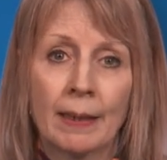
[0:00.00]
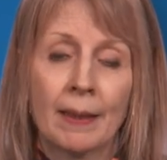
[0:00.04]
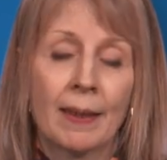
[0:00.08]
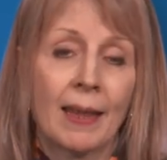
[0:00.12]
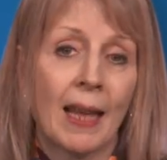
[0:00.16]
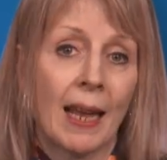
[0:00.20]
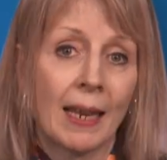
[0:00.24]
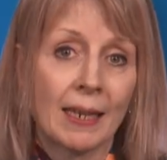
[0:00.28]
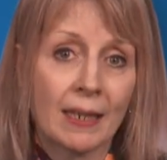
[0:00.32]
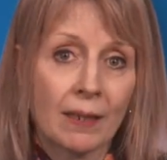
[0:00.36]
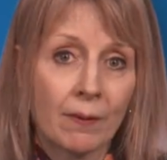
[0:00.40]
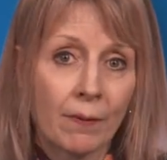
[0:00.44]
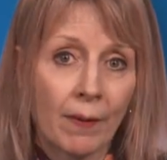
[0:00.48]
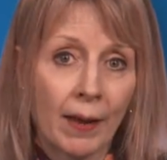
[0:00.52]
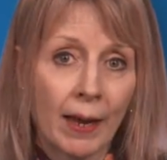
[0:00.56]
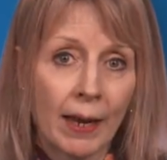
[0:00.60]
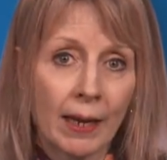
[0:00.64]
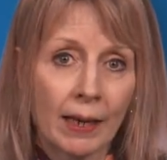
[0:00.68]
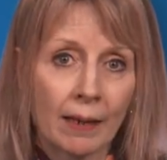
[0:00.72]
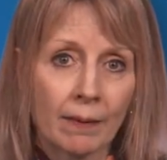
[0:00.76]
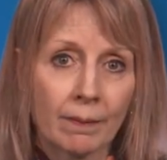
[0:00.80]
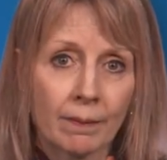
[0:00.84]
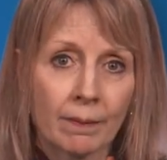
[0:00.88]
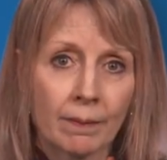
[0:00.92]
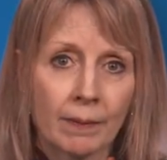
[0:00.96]
That's
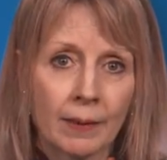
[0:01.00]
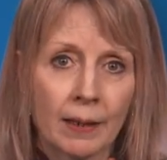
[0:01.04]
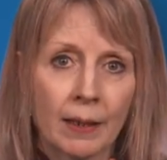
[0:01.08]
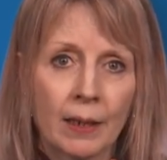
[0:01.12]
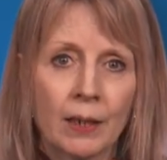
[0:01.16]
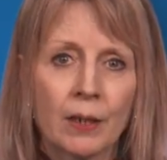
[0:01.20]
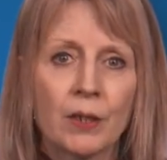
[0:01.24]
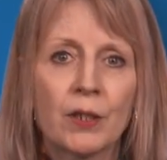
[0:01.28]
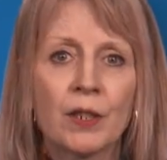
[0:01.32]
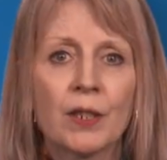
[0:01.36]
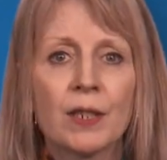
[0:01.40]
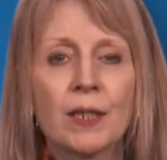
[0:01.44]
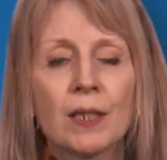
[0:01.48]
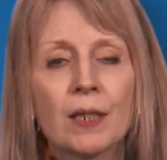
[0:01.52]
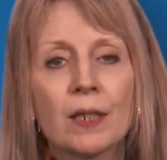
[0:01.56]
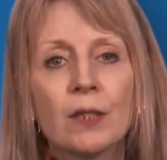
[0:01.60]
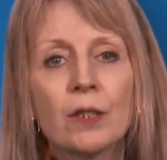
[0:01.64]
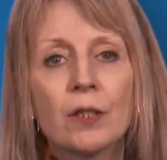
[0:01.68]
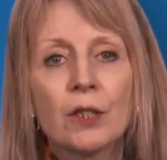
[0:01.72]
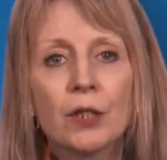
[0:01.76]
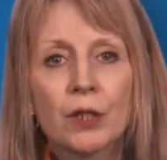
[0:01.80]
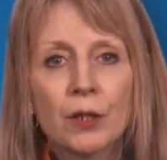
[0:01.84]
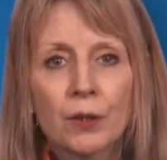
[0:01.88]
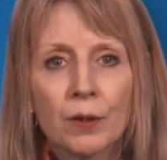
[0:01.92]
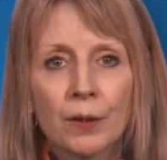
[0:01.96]
fine. Just
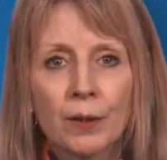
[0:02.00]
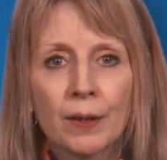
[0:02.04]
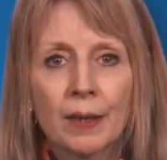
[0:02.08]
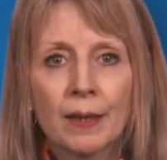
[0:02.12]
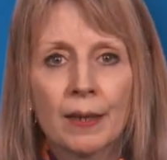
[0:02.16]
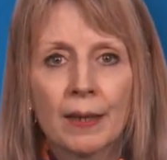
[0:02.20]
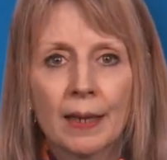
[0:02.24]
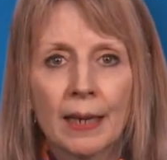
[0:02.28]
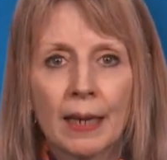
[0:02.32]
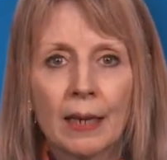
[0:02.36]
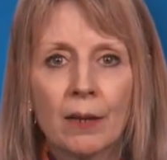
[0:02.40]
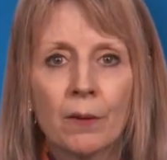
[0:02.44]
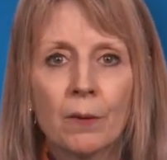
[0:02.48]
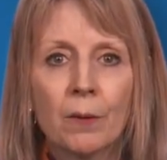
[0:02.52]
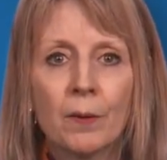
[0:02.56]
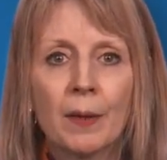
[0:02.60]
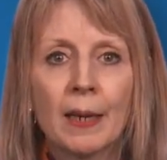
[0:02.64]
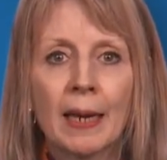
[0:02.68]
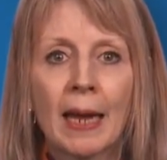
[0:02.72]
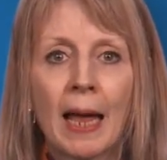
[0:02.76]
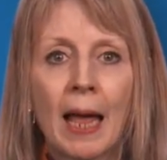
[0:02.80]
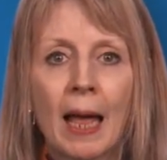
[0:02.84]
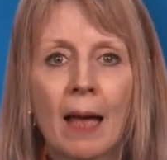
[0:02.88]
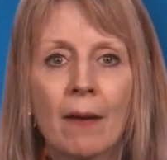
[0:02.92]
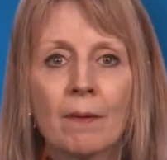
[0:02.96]
ensure that they know
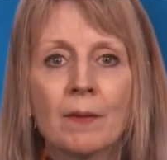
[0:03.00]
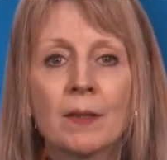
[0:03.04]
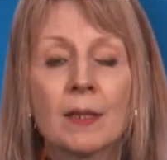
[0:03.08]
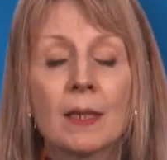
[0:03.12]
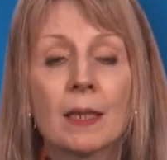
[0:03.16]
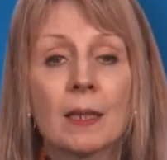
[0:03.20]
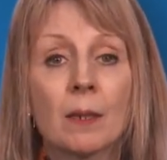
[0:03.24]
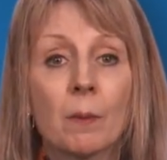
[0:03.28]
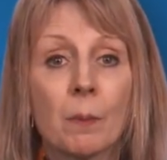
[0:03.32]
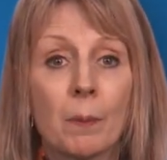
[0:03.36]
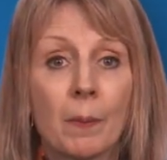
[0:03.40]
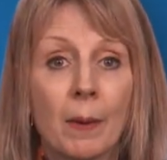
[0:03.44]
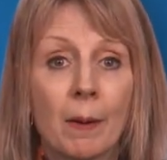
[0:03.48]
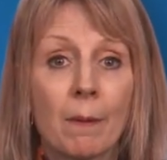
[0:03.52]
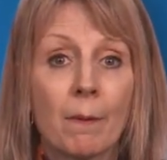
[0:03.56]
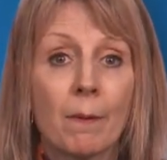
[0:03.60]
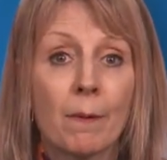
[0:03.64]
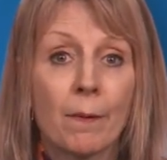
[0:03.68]
they have to submit